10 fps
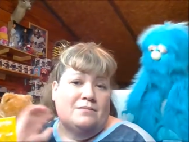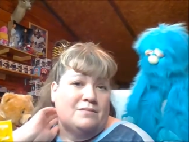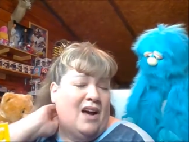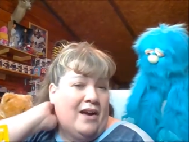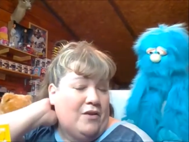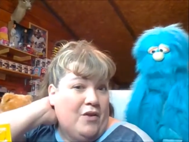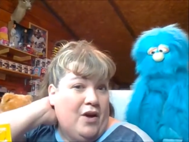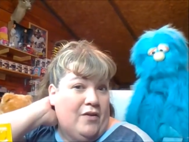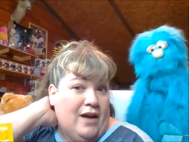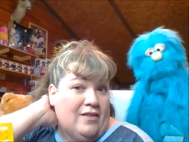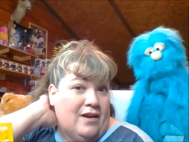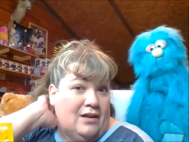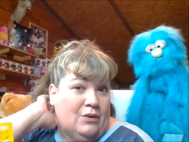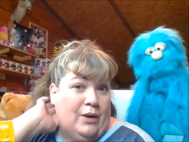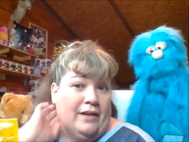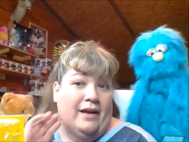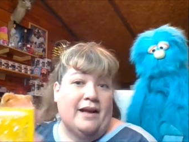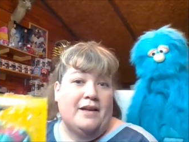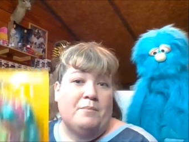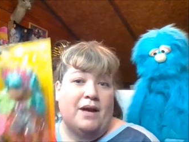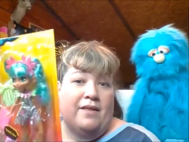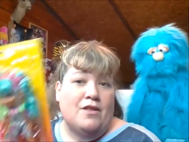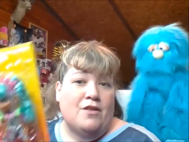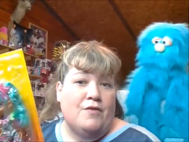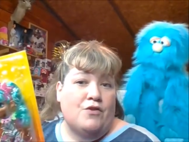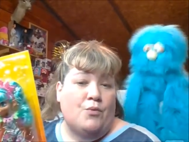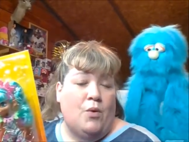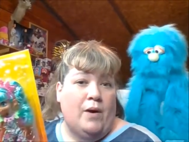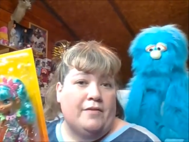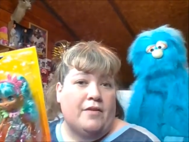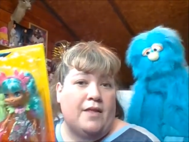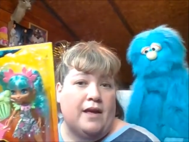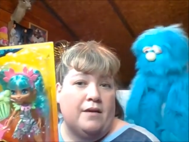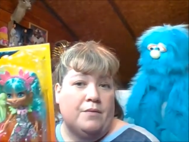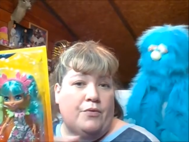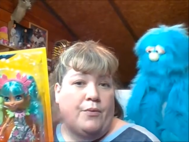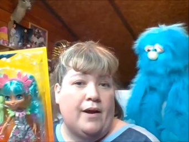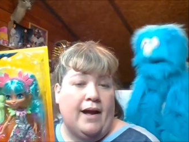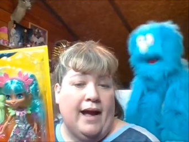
No, I don't know. That's kind of why, like, I didn't buy the individual ones of the three I